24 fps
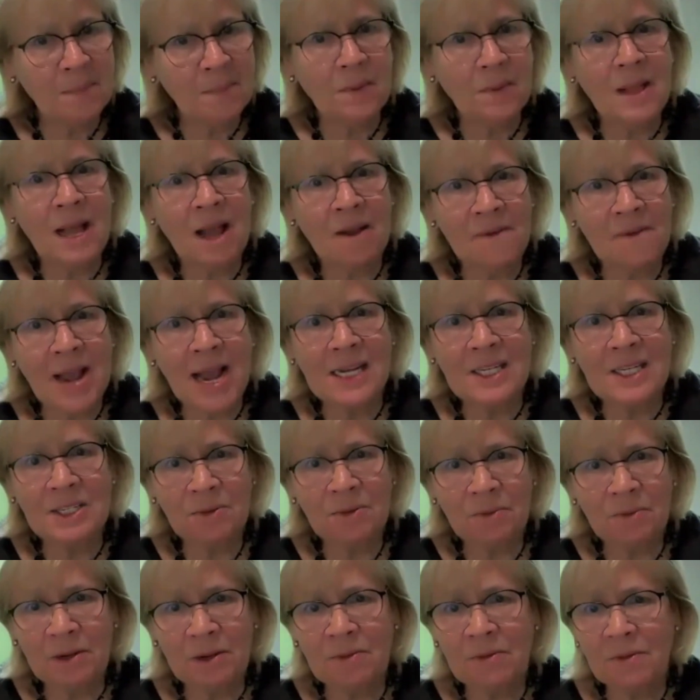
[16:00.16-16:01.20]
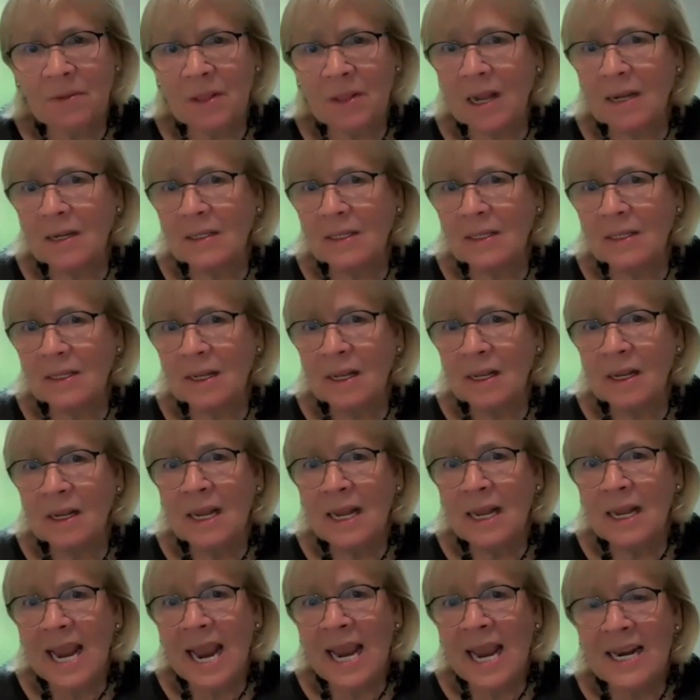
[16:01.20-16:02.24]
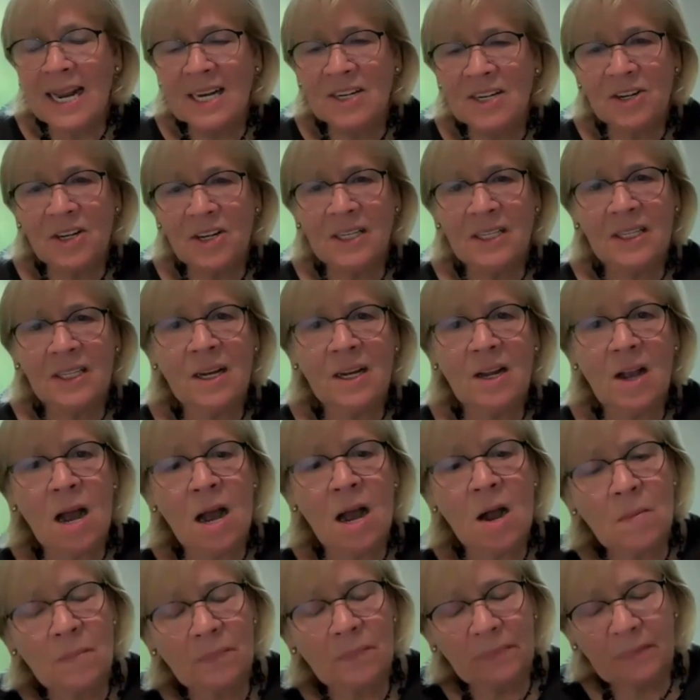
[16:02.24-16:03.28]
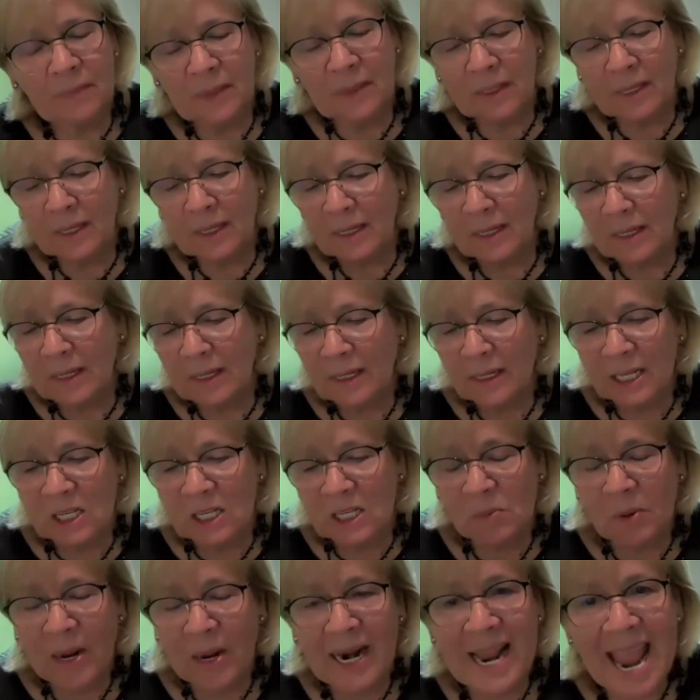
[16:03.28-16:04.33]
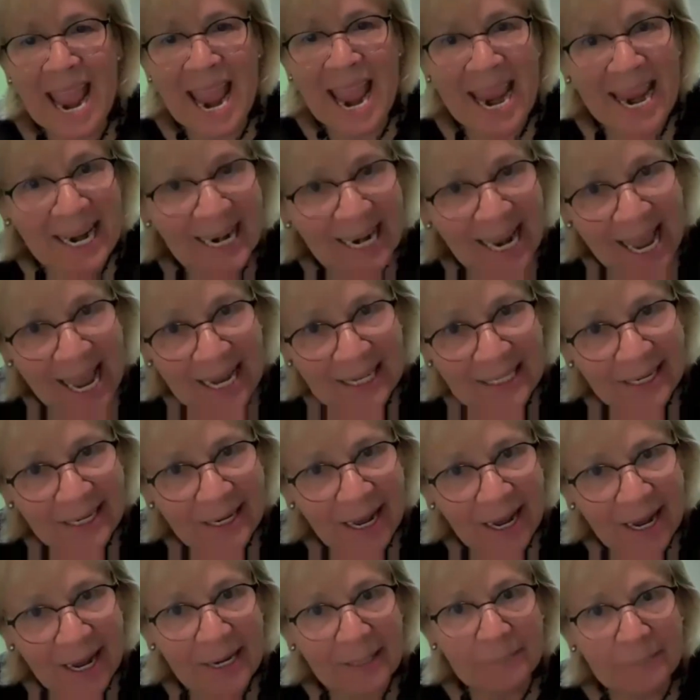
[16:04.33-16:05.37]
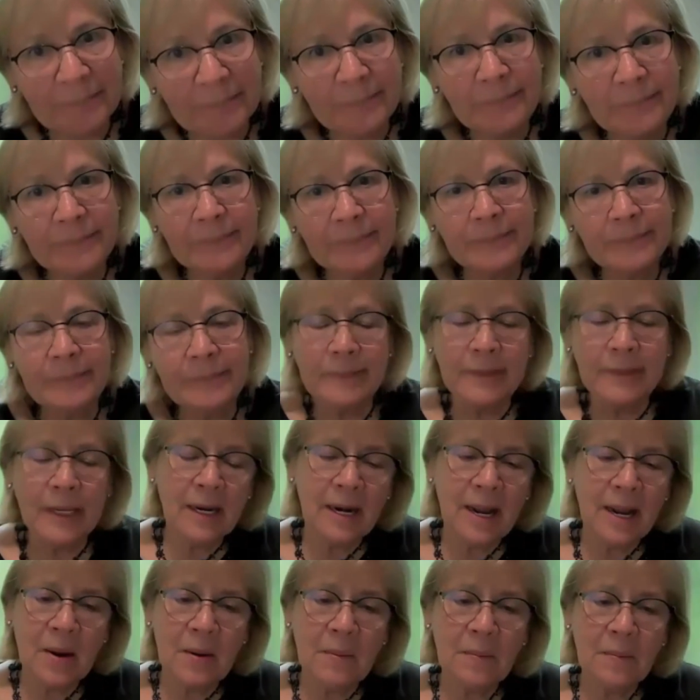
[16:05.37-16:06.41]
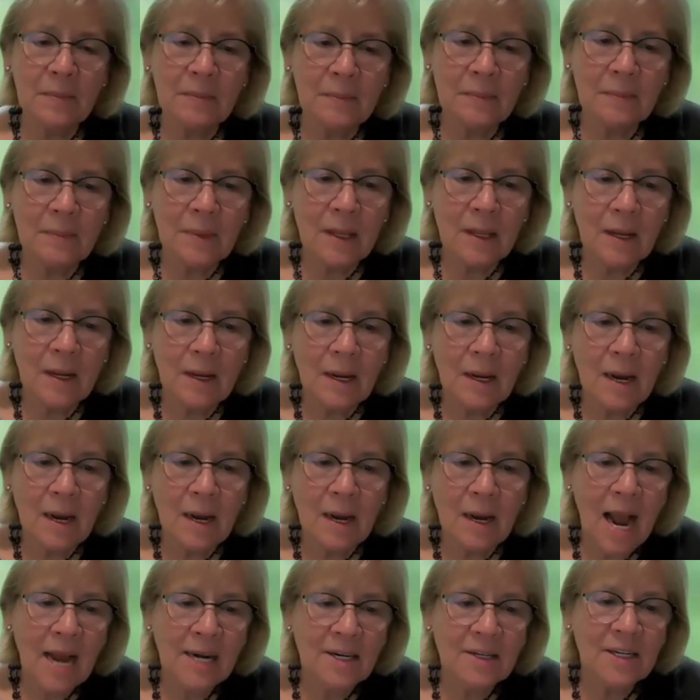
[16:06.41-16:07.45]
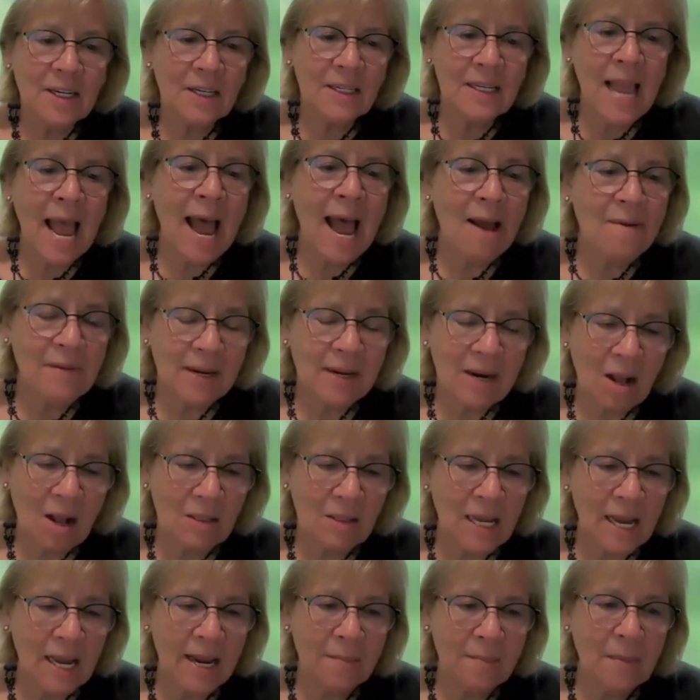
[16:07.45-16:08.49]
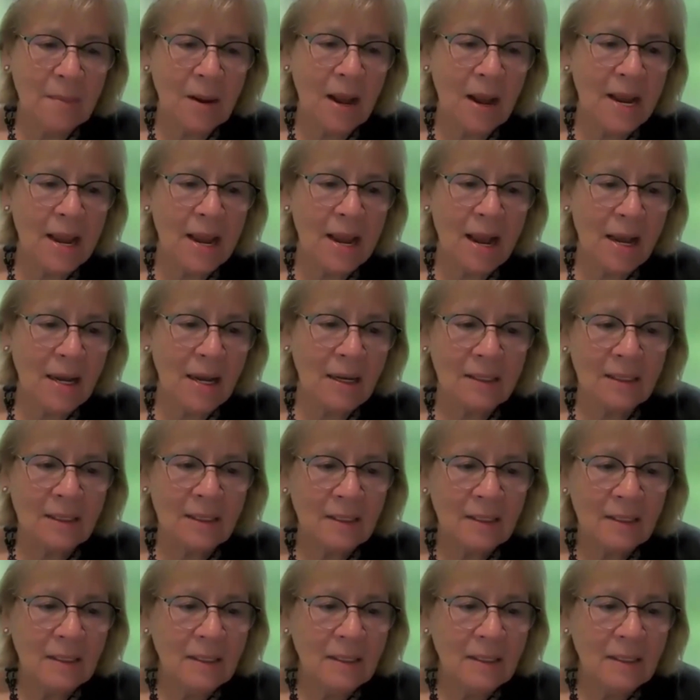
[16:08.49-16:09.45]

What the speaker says: people have acid reflux, and they just think, oh, it's what I ate last night, you know, I just have it. I'll take my